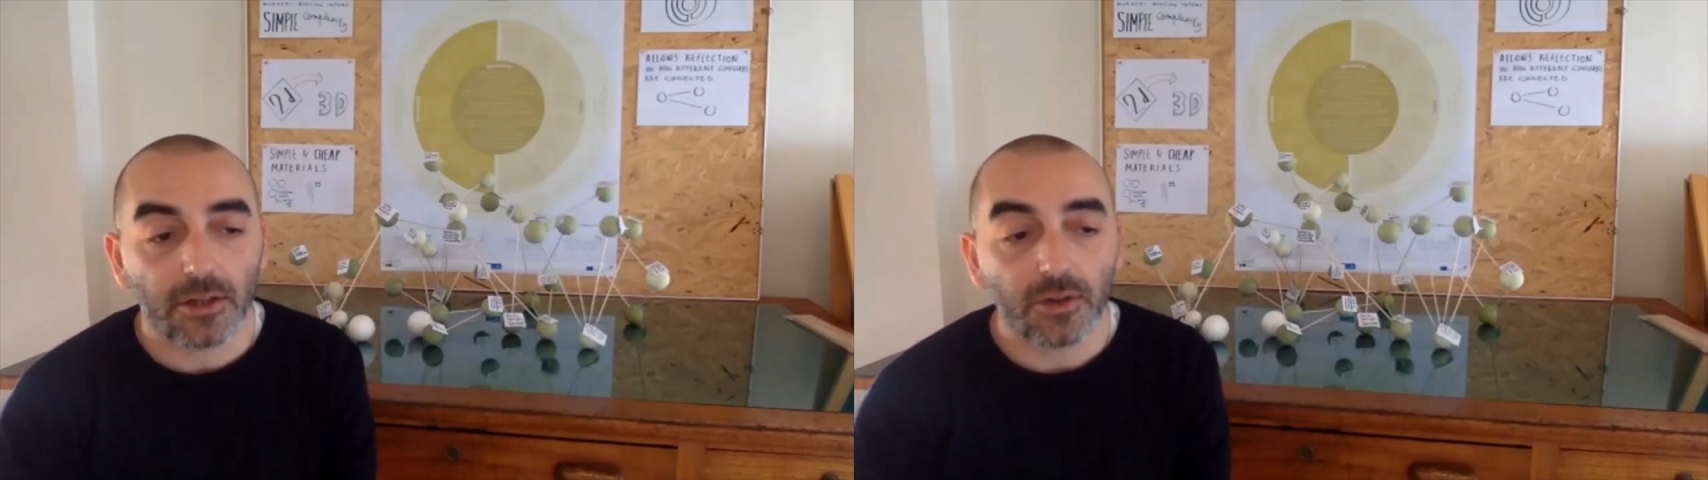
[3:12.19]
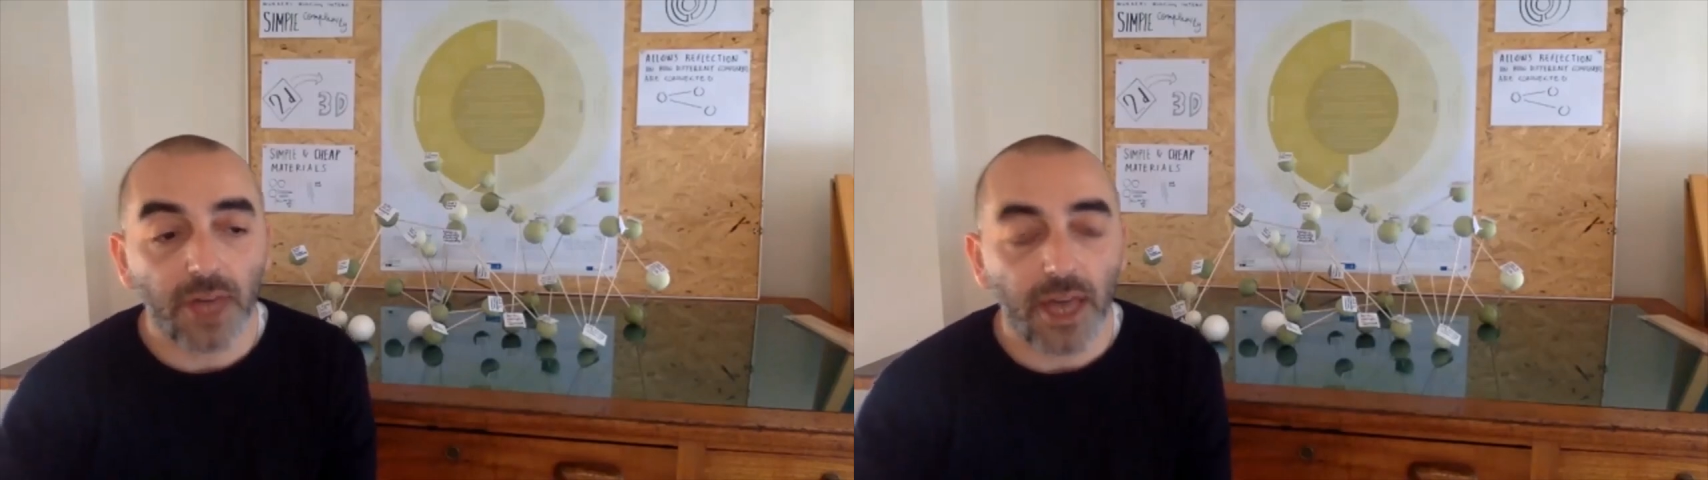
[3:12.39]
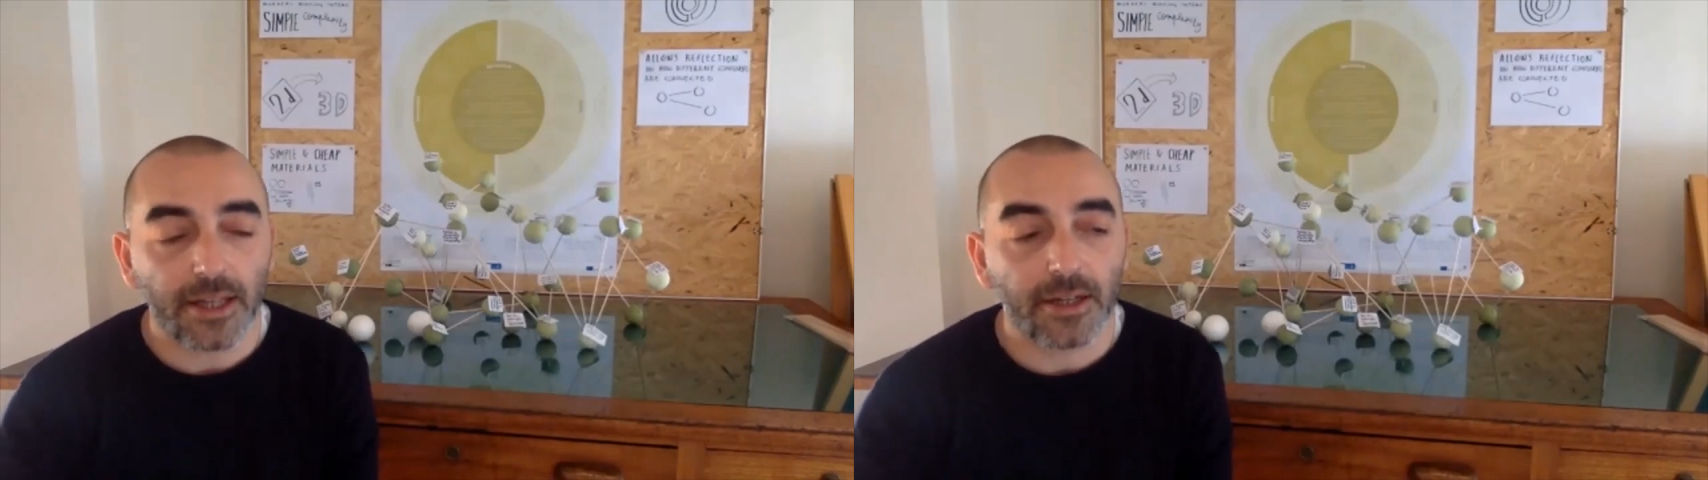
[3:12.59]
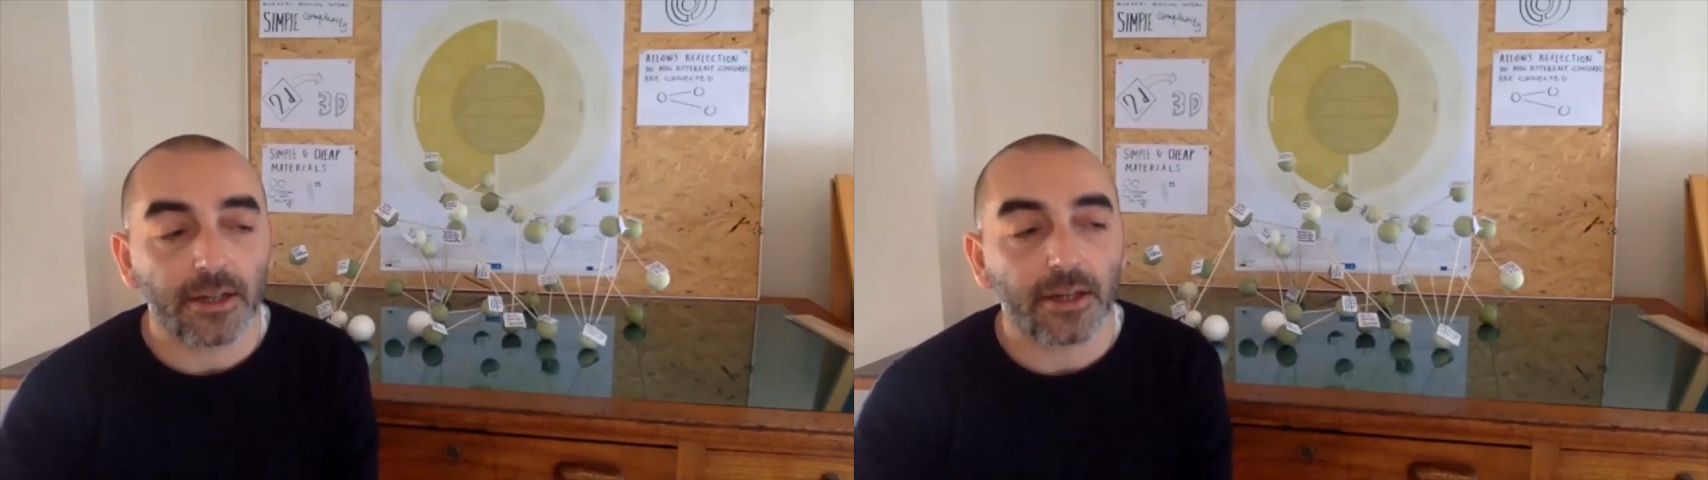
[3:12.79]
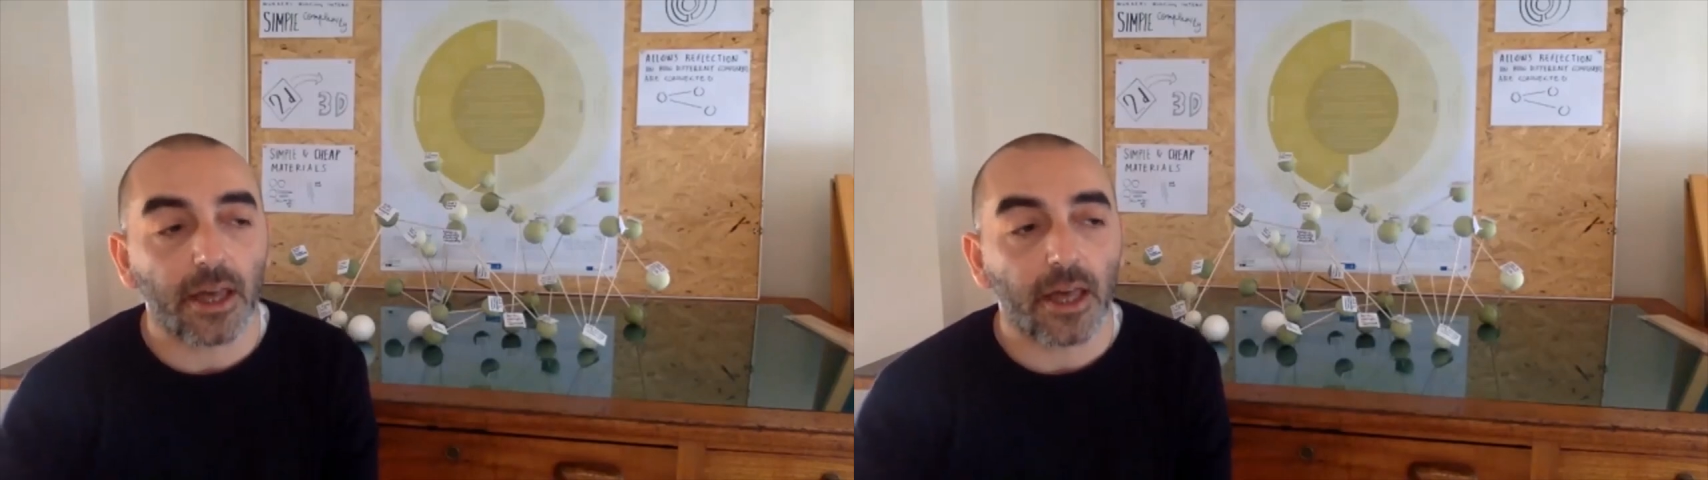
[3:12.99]

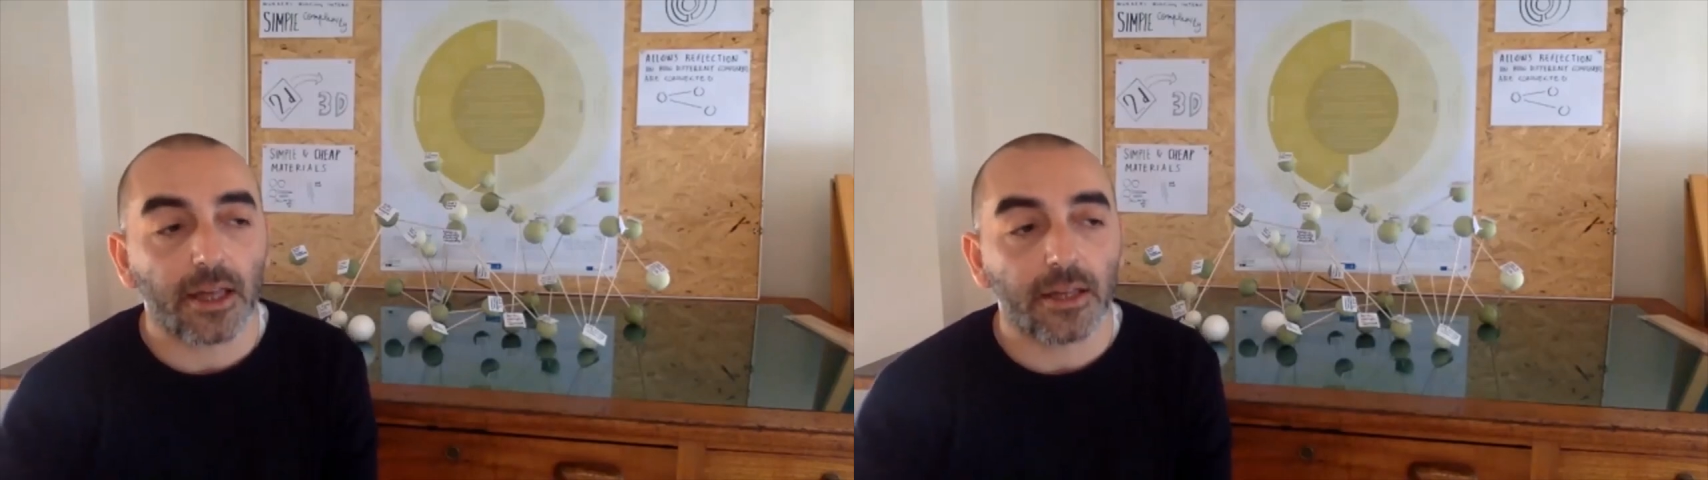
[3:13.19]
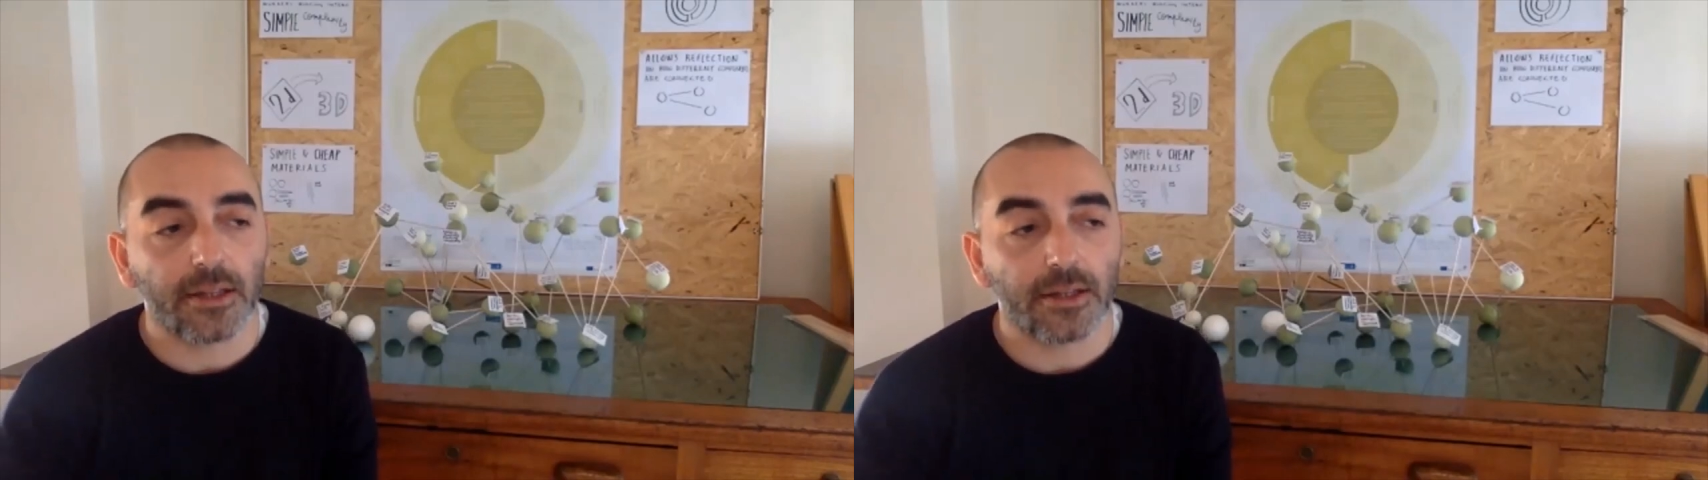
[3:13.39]
together and